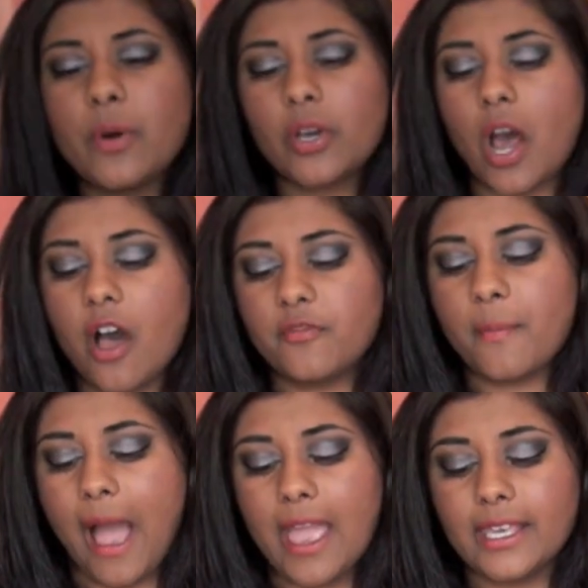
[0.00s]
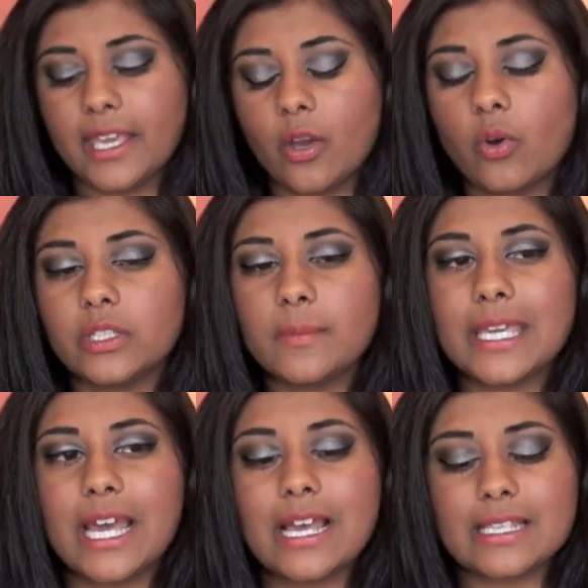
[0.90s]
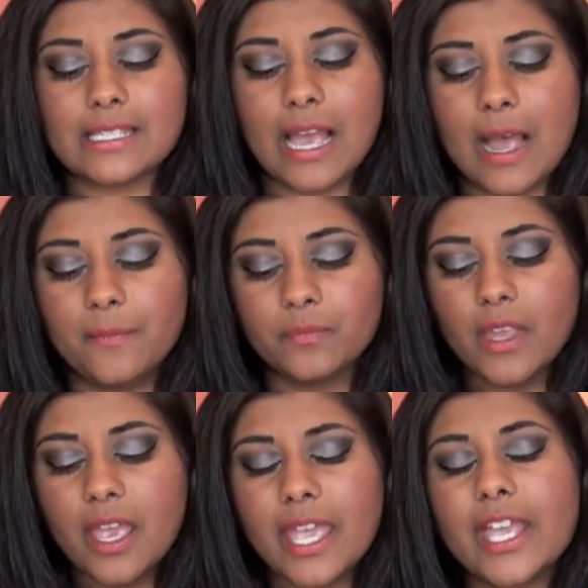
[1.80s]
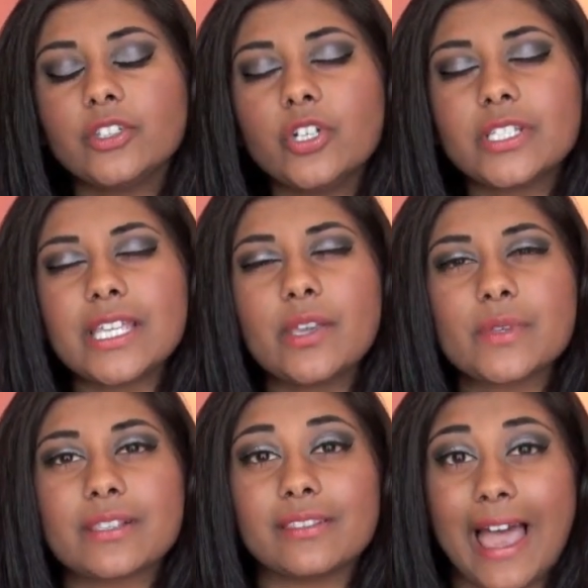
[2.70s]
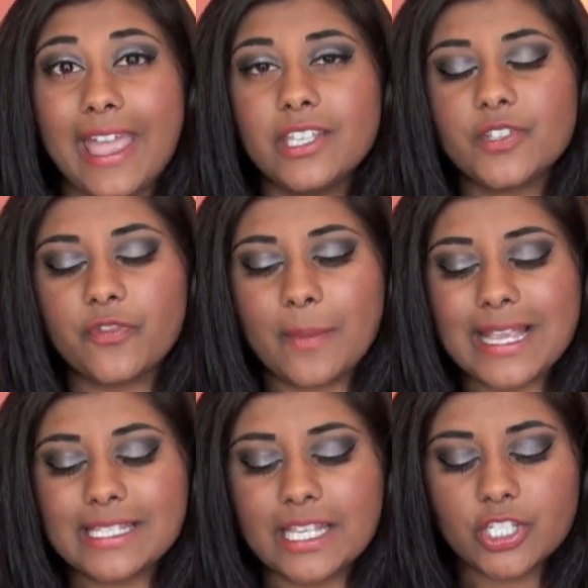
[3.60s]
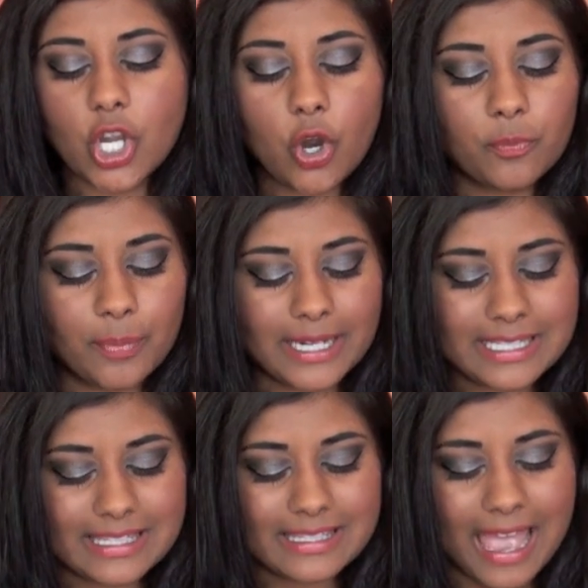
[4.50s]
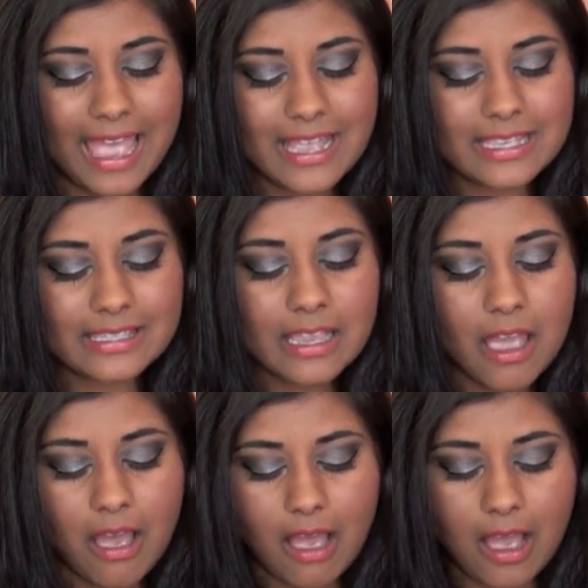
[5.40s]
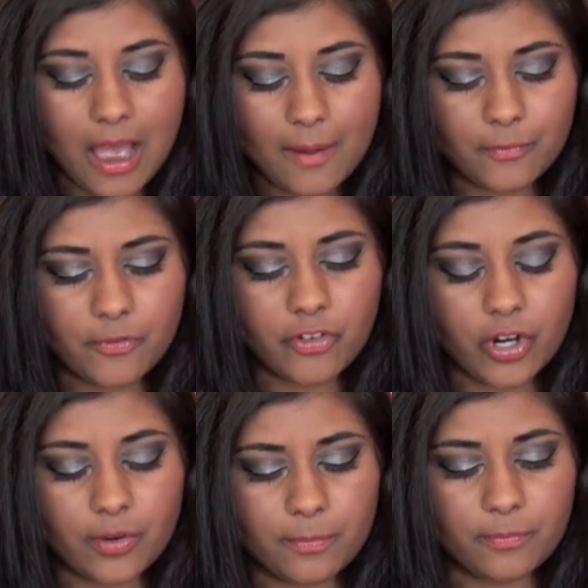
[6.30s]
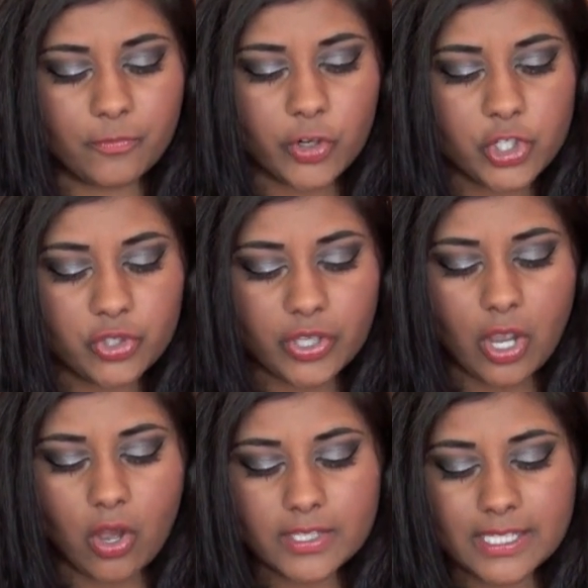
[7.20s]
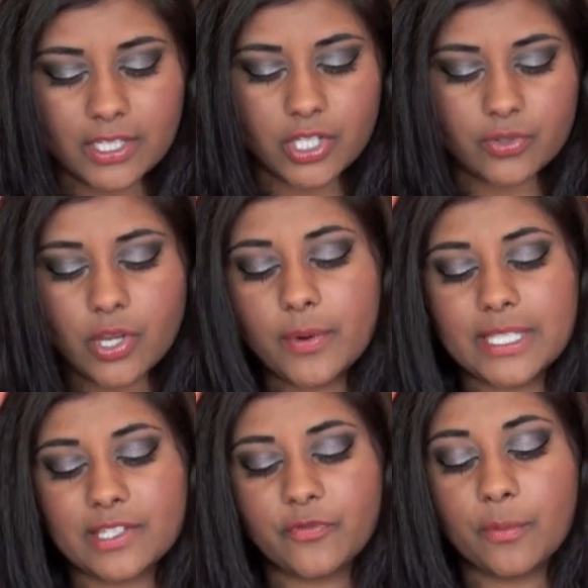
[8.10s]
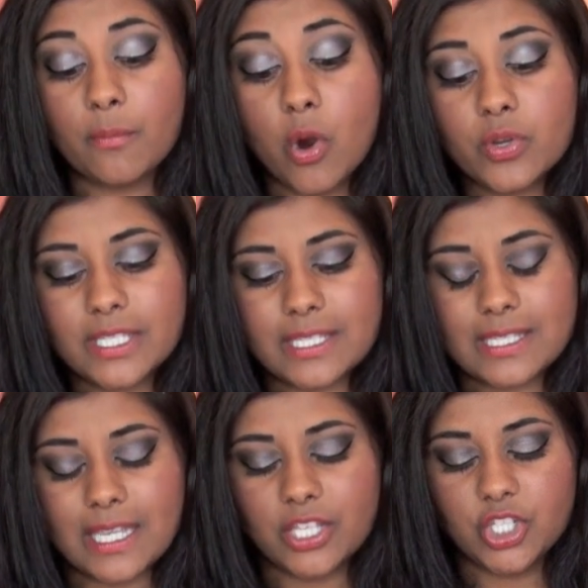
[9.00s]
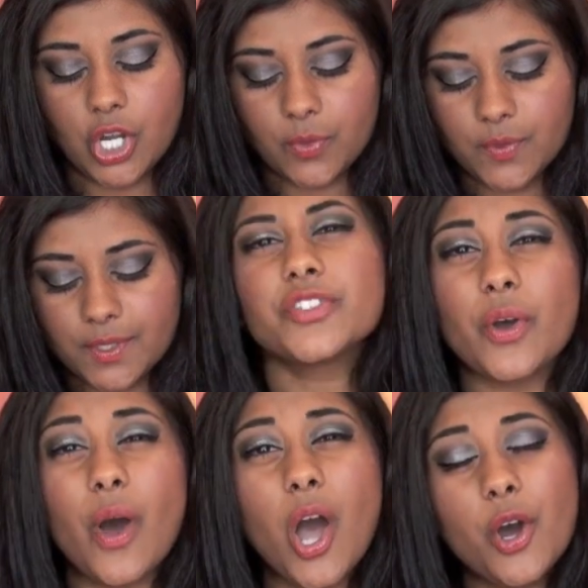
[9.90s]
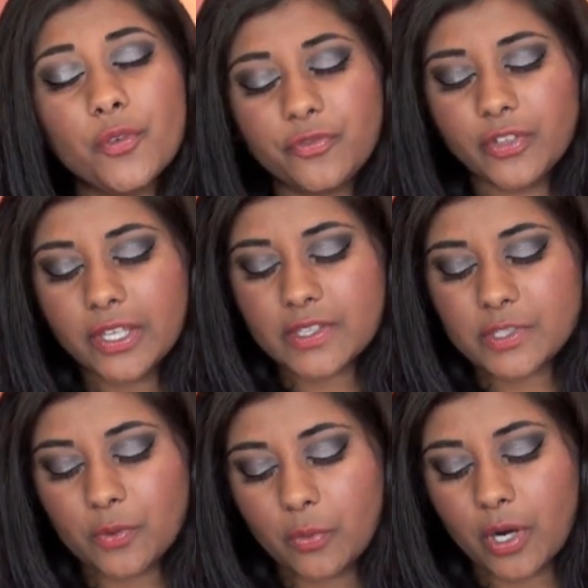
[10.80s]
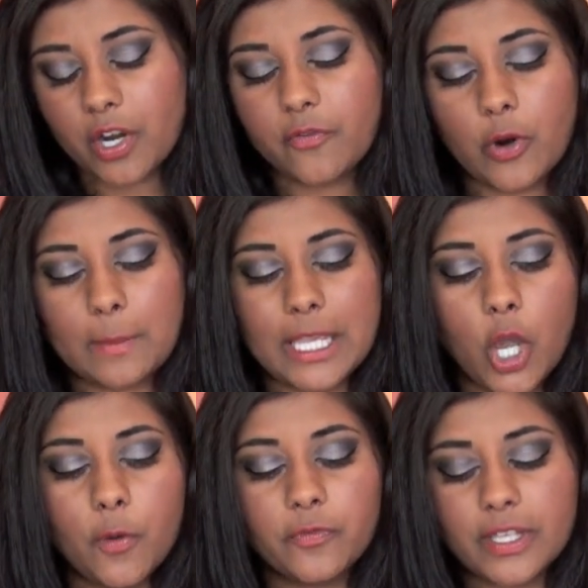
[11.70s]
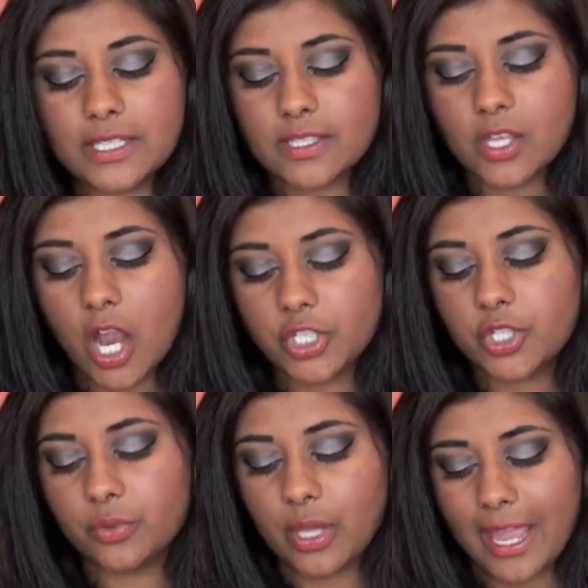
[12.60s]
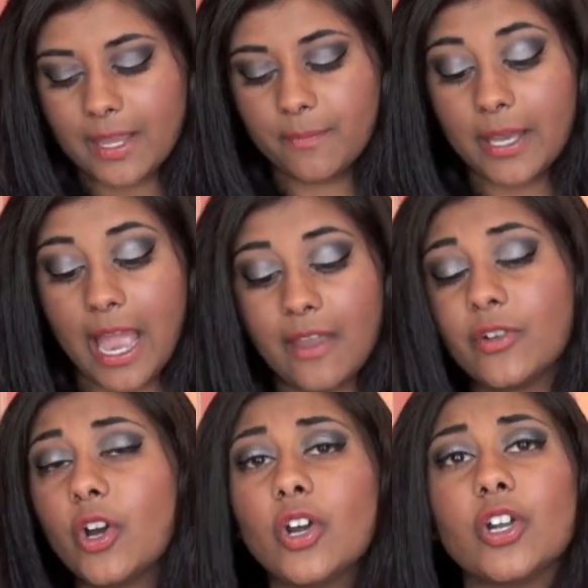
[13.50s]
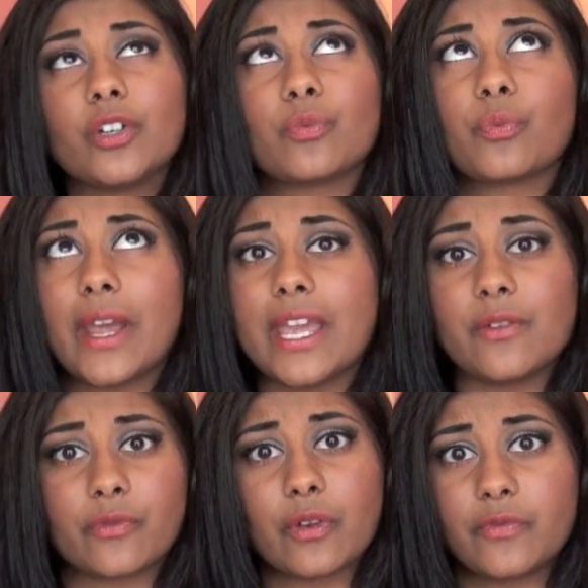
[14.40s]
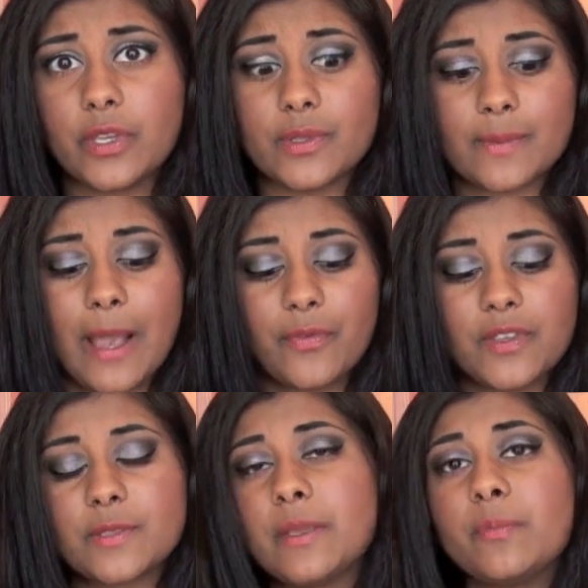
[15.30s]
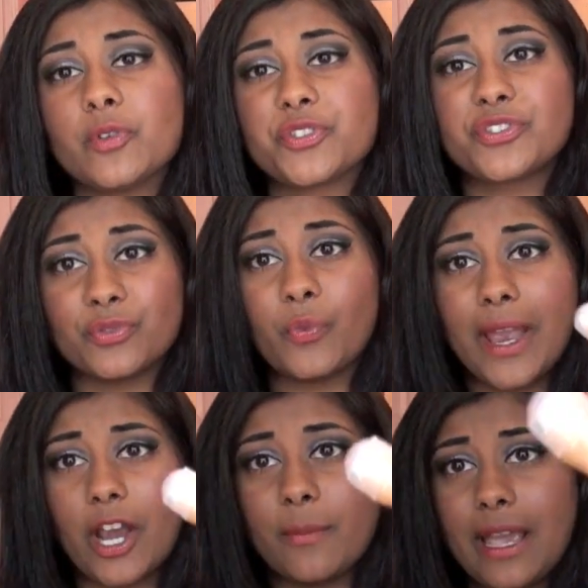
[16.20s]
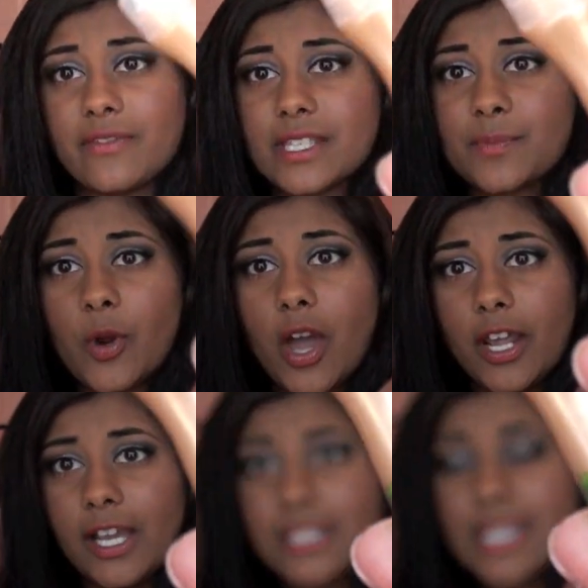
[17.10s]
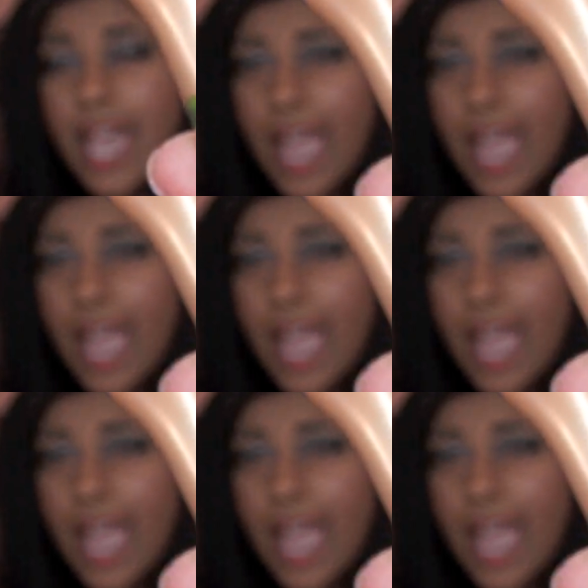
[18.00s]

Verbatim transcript: put off buying it only because um, it looked like it was light for my skin tone, but it says Um, for virtually all skin tones. Oh, it says for most skin tones. So hopefully this will work for me. Hopefully it's not too light, but I've heard rave reviews about this. People swear by this product,